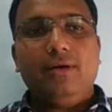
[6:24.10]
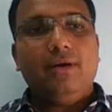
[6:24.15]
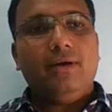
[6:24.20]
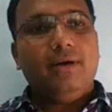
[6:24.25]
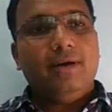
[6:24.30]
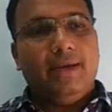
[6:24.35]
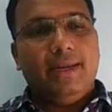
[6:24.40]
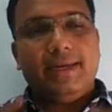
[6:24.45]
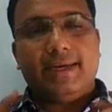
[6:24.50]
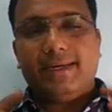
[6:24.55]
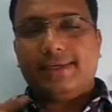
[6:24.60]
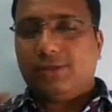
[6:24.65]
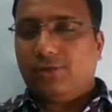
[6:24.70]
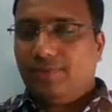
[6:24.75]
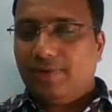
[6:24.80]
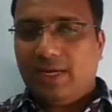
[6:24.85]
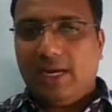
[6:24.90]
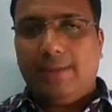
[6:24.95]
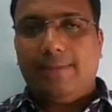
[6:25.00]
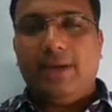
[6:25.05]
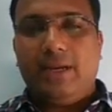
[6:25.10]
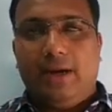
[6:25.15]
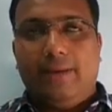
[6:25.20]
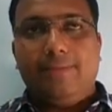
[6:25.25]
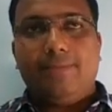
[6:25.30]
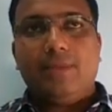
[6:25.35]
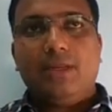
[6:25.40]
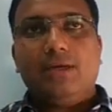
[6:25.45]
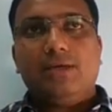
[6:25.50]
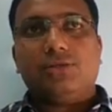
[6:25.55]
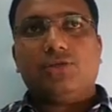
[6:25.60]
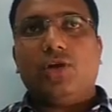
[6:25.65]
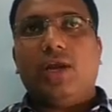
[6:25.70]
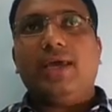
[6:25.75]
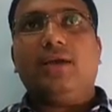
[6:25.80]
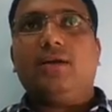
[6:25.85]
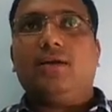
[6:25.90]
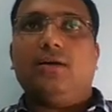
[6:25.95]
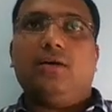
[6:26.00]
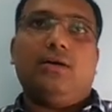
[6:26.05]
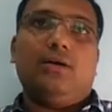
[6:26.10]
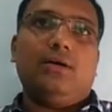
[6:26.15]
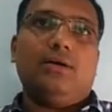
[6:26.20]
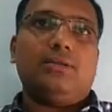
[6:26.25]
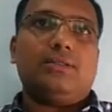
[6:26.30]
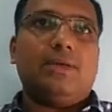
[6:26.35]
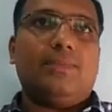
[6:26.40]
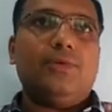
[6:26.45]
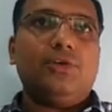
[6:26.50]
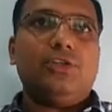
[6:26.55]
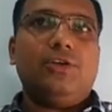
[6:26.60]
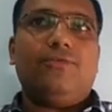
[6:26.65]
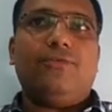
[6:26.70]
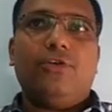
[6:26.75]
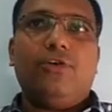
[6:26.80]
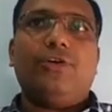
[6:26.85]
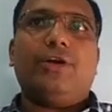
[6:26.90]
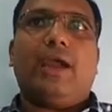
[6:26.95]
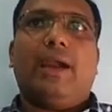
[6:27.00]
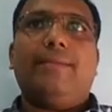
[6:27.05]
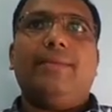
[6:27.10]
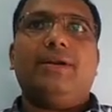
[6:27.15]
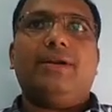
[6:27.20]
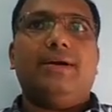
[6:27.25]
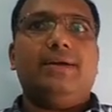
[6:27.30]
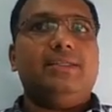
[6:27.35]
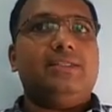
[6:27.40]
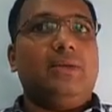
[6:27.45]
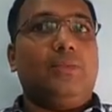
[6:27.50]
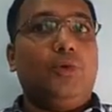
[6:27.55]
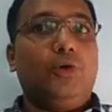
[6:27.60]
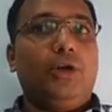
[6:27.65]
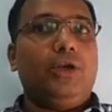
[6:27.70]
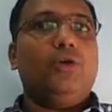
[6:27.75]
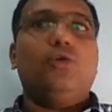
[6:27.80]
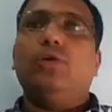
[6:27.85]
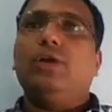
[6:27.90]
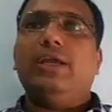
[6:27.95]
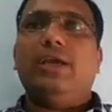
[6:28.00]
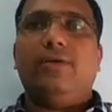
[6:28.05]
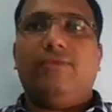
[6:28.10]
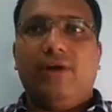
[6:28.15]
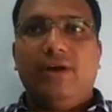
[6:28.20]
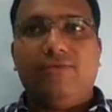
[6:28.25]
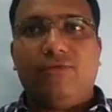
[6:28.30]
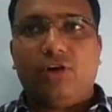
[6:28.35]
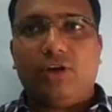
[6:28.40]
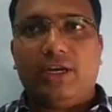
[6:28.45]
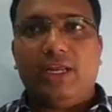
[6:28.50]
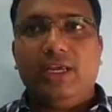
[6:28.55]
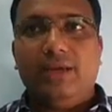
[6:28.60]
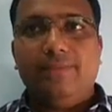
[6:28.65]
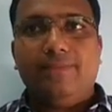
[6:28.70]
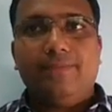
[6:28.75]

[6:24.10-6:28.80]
in case of a camera. So like suppose if your camera is supporting only a 140